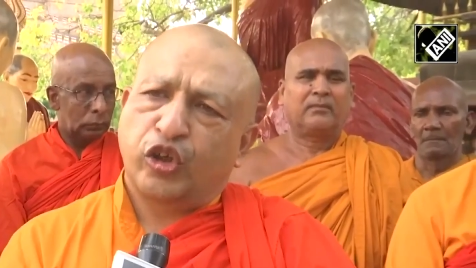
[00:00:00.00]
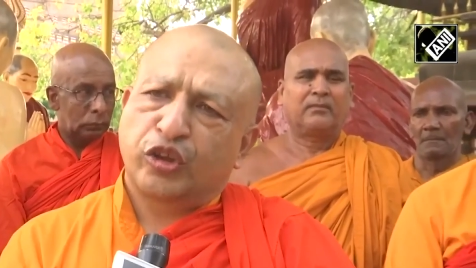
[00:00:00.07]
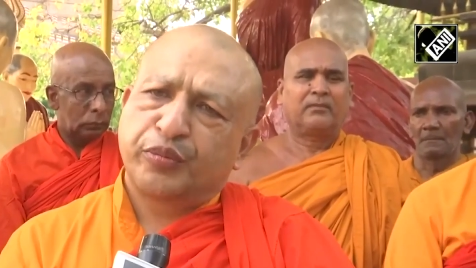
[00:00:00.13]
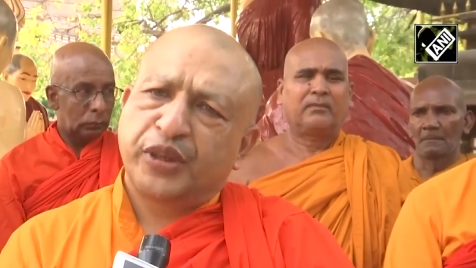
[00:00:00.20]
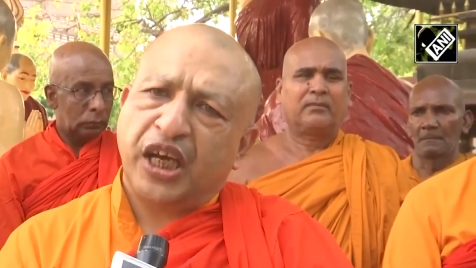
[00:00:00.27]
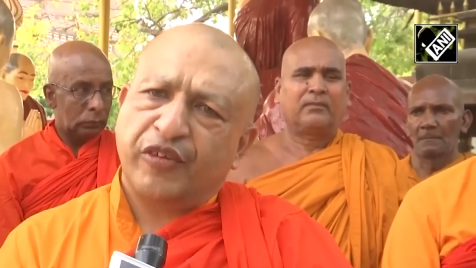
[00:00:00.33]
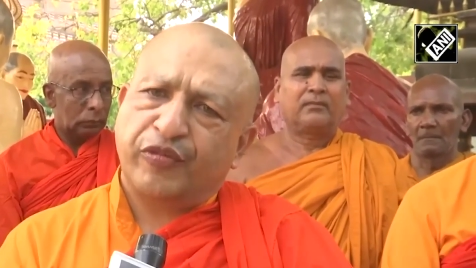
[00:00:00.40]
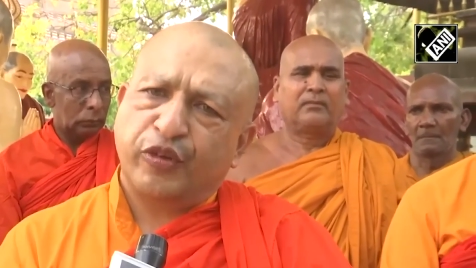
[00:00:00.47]
Speaker 1: on
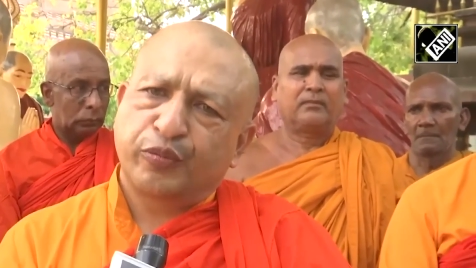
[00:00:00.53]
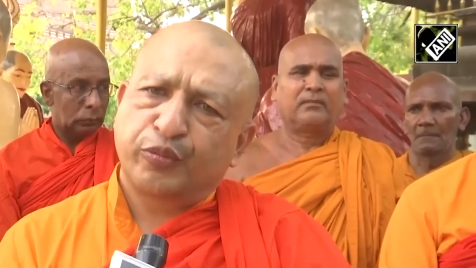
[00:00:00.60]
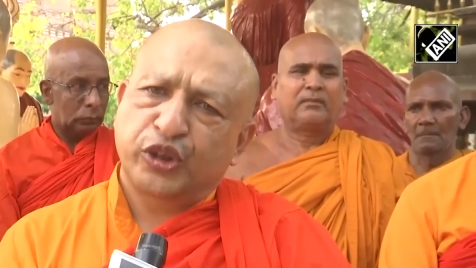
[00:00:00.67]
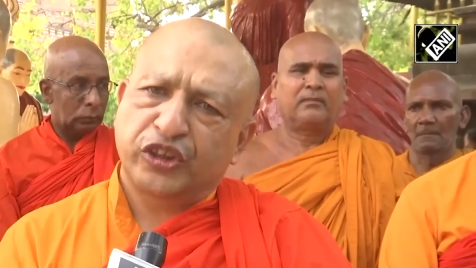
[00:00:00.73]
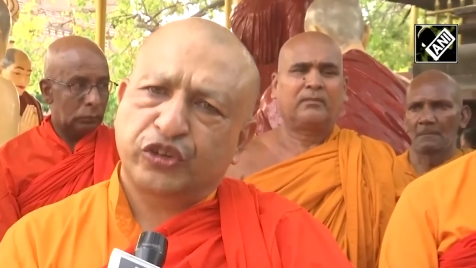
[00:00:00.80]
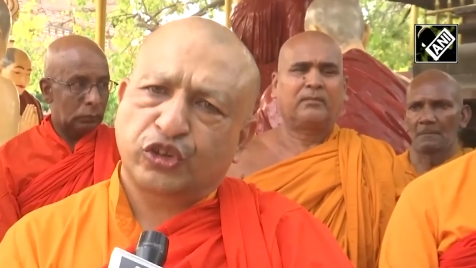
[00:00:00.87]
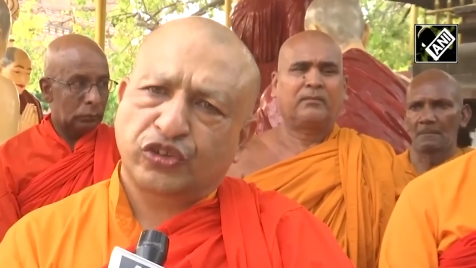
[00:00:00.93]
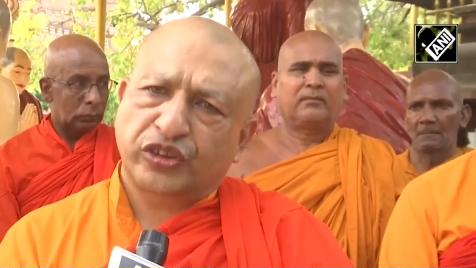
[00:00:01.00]
behalf of
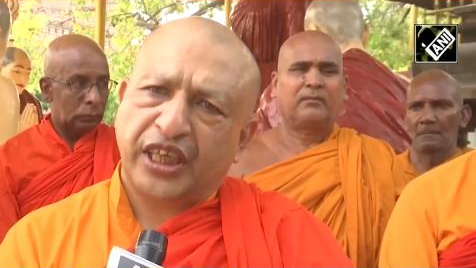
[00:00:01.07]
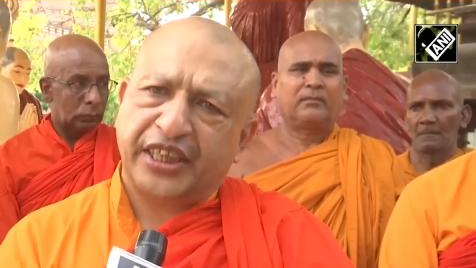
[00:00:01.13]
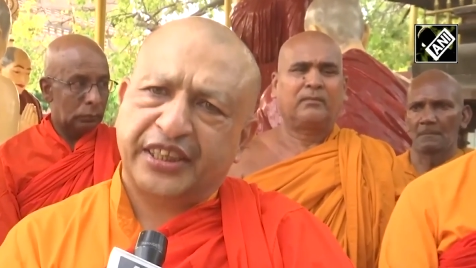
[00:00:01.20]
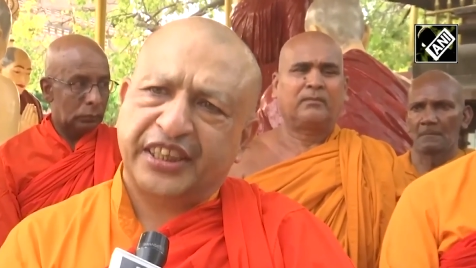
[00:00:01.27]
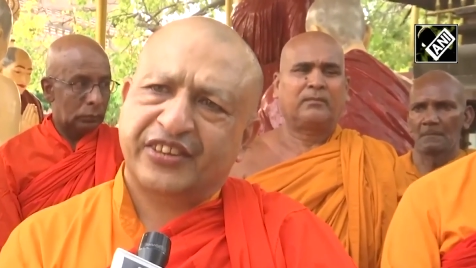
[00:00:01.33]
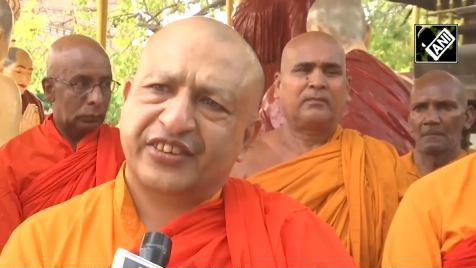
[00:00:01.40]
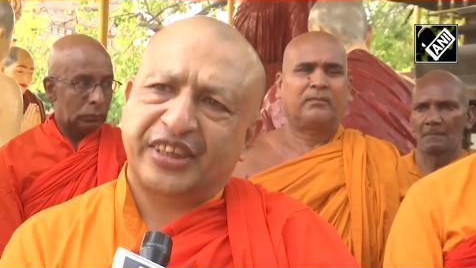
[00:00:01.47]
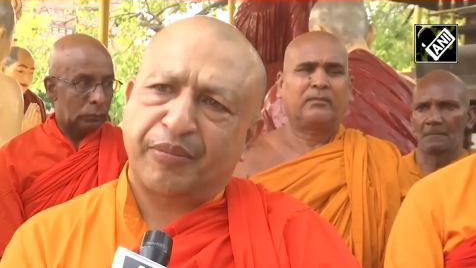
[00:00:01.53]
Buddhist
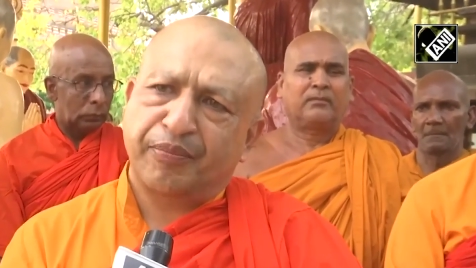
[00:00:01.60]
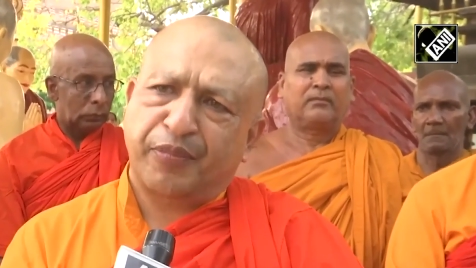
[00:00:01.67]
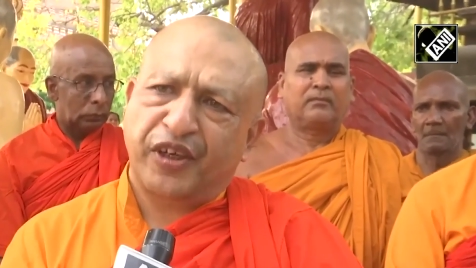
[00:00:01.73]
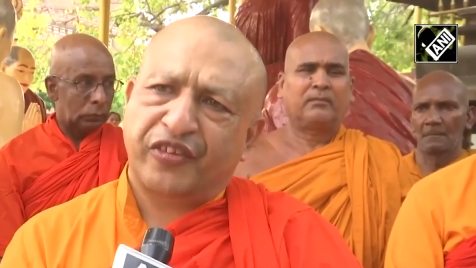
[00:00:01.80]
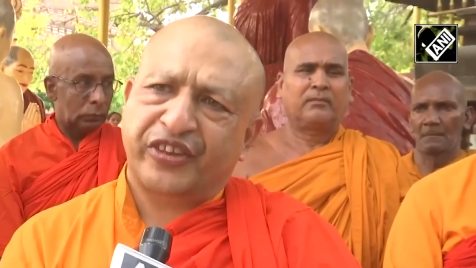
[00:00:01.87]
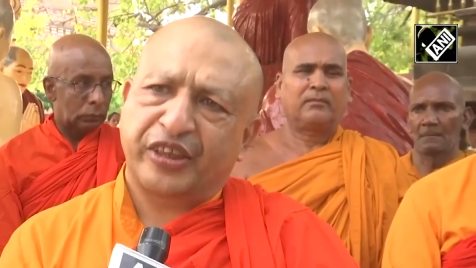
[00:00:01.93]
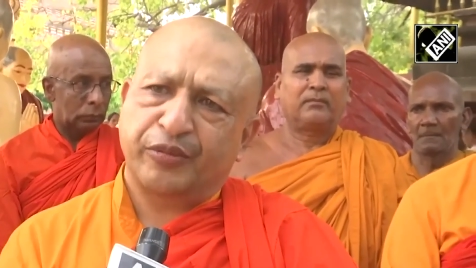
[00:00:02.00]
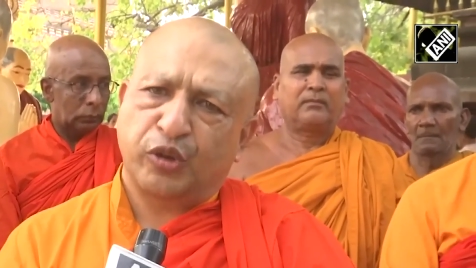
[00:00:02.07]
societies,
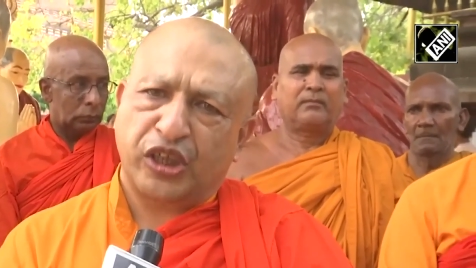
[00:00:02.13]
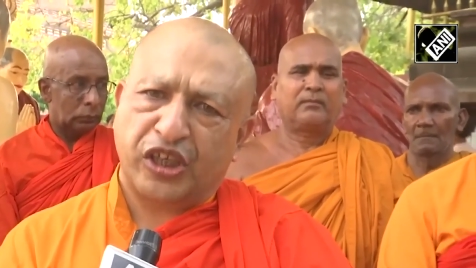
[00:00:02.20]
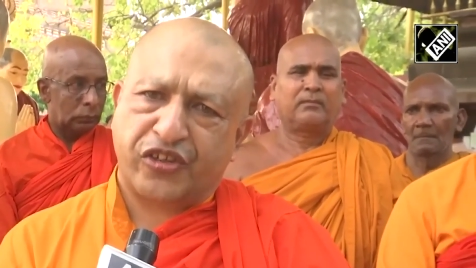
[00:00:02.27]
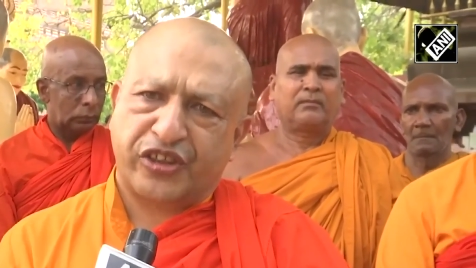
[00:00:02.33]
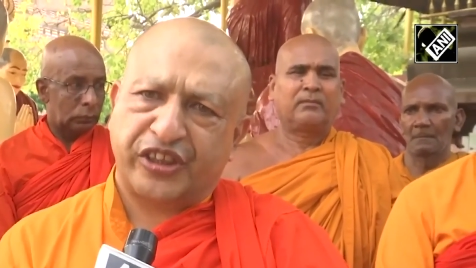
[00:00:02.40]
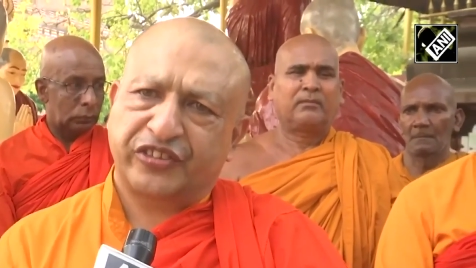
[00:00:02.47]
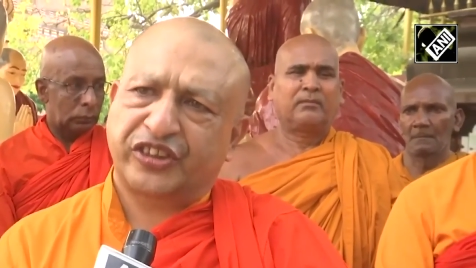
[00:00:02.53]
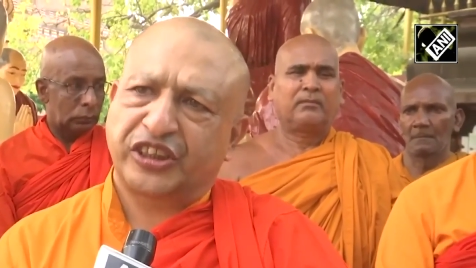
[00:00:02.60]
temples and
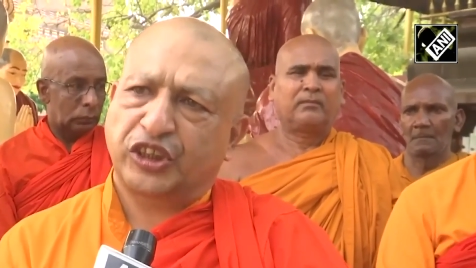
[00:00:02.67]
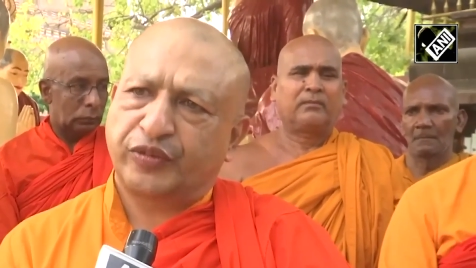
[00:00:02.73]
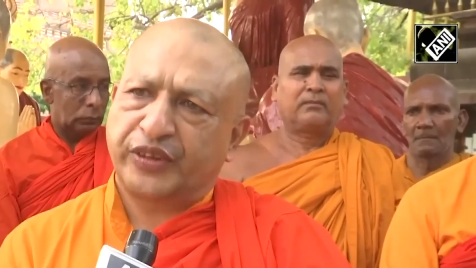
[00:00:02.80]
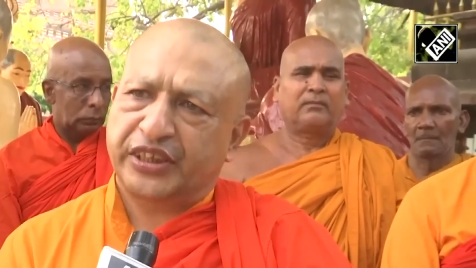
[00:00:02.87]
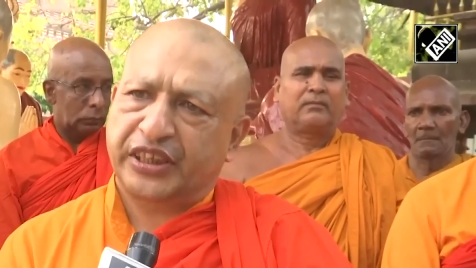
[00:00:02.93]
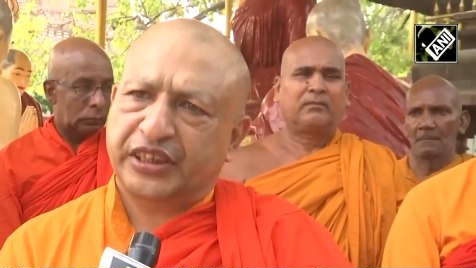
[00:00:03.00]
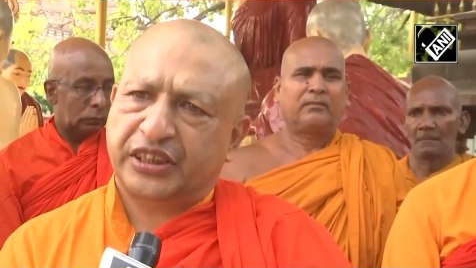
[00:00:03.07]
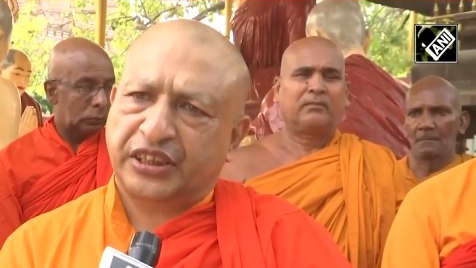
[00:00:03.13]
monasteries
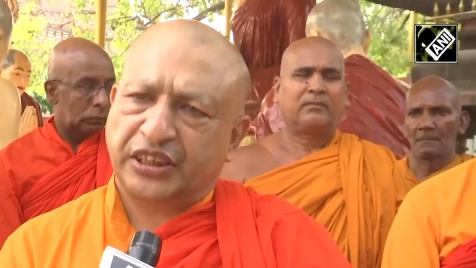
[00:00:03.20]
situated